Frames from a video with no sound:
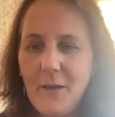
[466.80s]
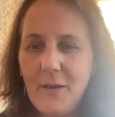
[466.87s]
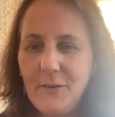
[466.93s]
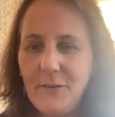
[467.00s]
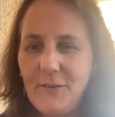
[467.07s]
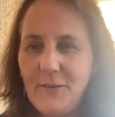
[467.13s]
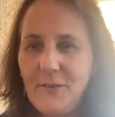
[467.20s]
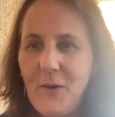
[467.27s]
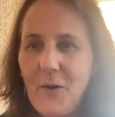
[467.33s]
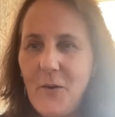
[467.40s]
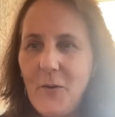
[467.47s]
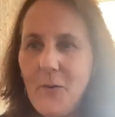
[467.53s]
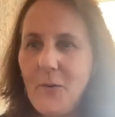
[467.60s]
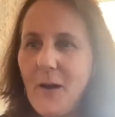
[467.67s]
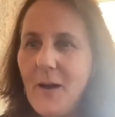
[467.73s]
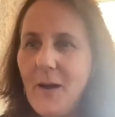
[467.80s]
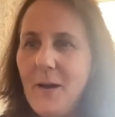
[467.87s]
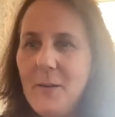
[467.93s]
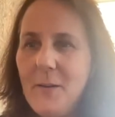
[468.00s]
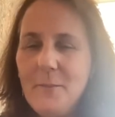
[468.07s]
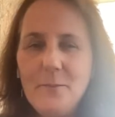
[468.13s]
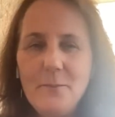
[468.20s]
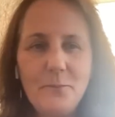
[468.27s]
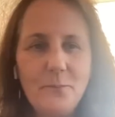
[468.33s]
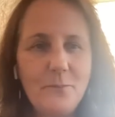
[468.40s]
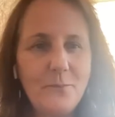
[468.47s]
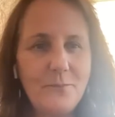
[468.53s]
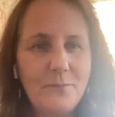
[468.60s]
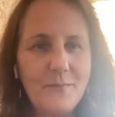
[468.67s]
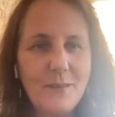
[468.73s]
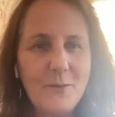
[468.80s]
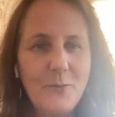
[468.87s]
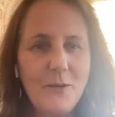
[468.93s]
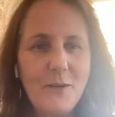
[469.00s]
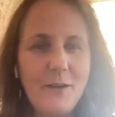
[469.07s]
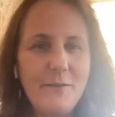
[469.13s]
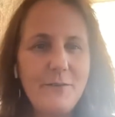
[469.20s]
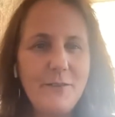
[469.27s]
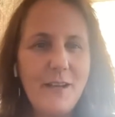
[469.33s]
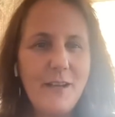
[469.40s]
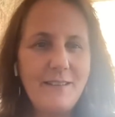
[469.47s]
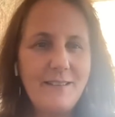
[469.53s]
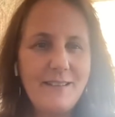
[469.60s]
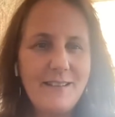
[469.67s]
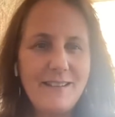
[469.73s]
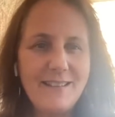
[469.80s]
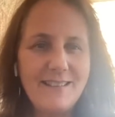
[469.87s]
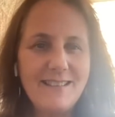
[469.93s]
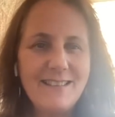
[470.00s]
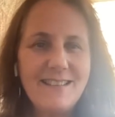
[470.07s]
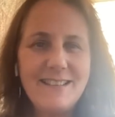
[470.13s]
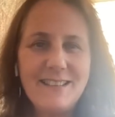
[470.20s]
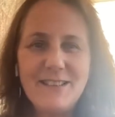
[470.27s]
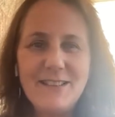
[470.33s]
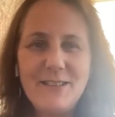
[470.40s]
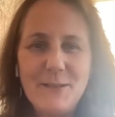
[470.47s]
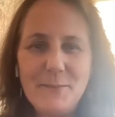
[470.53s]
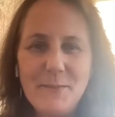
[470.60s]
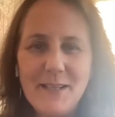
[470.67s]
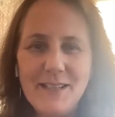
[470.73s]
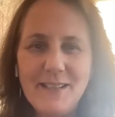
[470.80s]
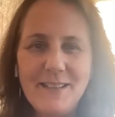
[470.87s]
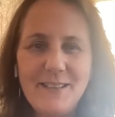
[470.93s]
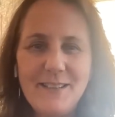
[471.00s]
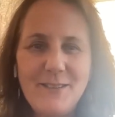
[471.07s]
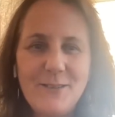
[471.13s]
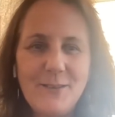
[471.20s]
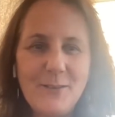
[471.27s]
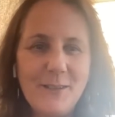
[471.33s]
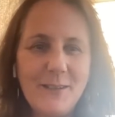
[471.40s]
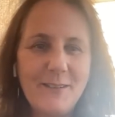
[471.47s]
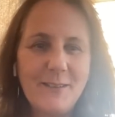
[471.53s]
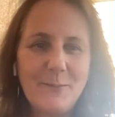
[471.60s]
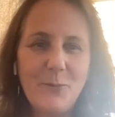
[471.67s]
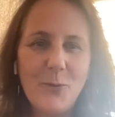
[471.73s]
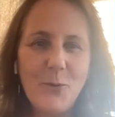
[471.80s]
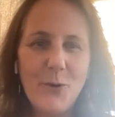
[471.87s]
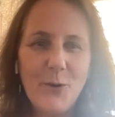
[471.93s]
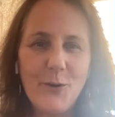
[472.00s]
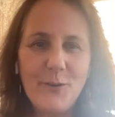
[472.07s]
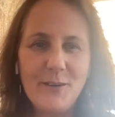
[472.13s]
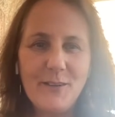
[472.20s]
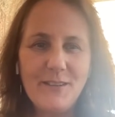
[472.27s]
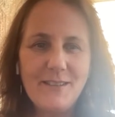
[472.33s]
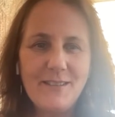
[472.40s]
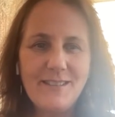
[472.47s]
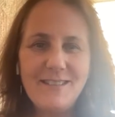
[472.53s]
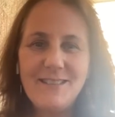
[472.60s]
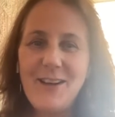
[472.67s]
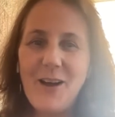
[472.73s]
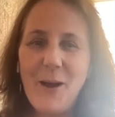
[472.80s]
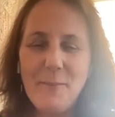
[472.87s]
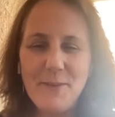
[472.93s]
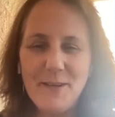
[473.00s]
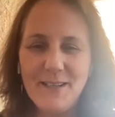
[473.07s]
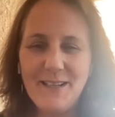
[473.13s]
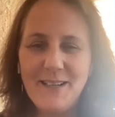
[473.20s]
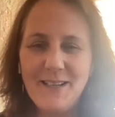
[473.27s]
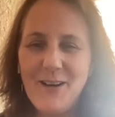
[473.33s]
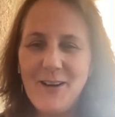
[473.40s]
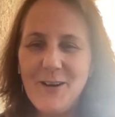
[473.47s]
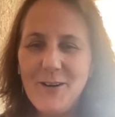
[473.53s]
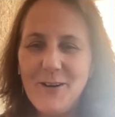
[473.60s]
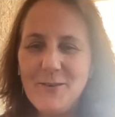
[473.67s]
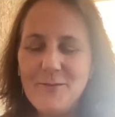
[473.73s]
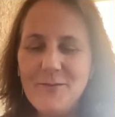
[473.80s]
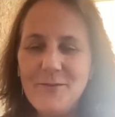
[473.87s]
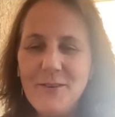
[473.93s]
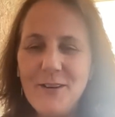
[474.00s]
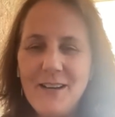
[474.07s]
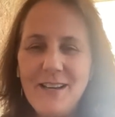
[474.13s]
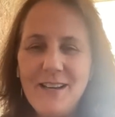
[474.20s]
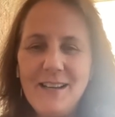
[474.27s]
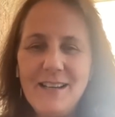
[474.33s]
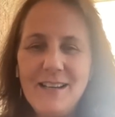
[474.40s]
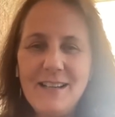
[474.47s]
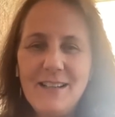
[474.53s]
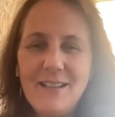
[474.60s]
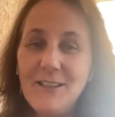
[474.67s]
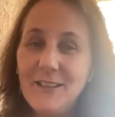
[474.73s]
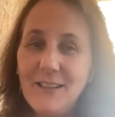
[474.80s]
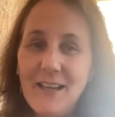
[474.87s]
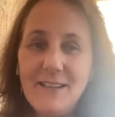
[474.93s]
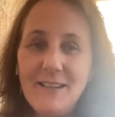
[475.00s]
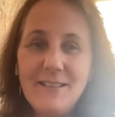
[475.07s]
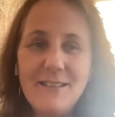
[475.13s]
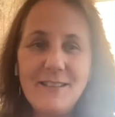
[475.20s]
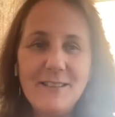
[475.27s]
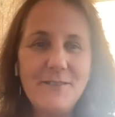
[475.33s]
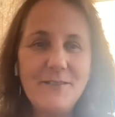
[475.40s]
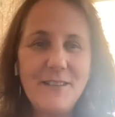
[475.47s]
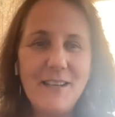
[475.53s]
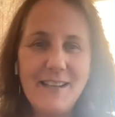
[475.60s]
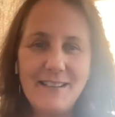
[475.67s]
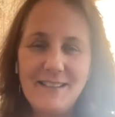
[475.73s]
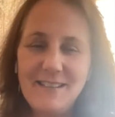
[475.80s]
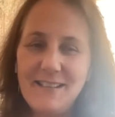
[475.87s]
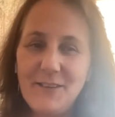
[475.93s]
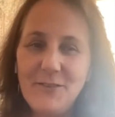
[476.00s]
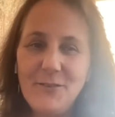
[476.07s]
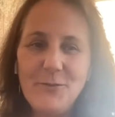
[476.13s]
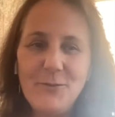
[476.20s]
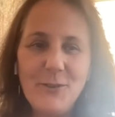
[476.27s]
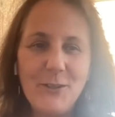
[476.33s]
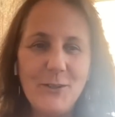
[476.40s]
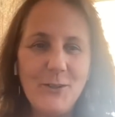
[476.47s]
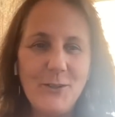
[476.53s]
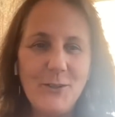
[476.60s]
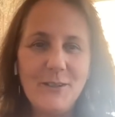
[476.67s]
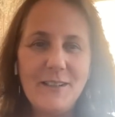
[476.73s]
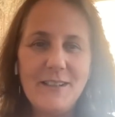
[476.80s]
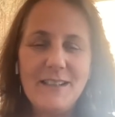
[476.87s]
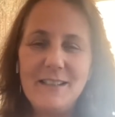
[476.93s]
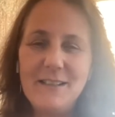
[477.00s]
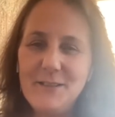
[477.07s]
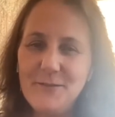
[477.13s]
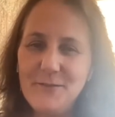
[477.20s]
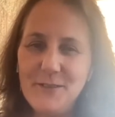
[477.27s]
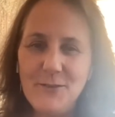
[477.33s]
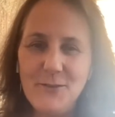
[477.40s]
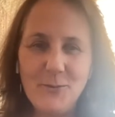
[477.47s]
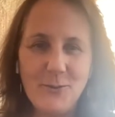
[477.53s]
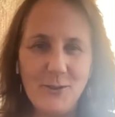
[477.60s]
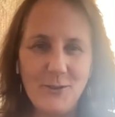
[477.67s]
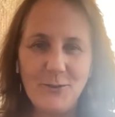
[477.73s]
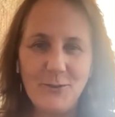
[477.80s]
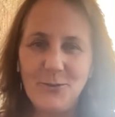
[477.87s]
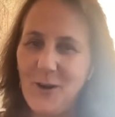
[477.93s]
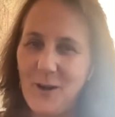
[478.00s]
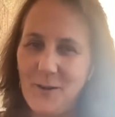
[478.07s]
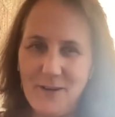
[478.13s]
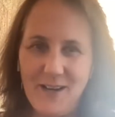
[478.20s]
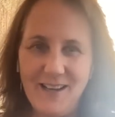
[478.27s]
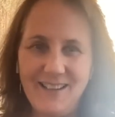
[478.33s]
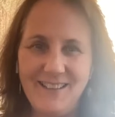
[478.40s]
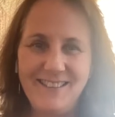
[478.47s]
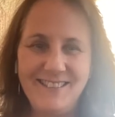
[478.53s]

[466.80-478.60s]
So we have less than 60 minutes to explore this topic of collective, ancestral, individual trauma.